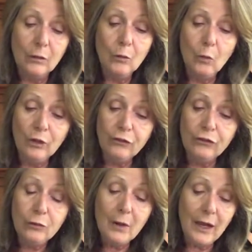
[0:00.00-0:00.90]
once
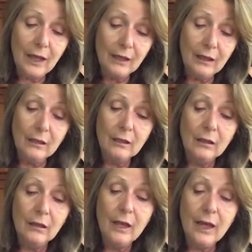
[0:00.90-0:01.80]
you added
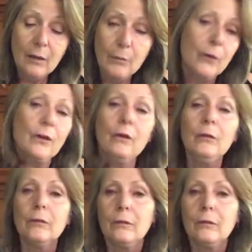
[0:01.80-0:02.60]
the hamburger,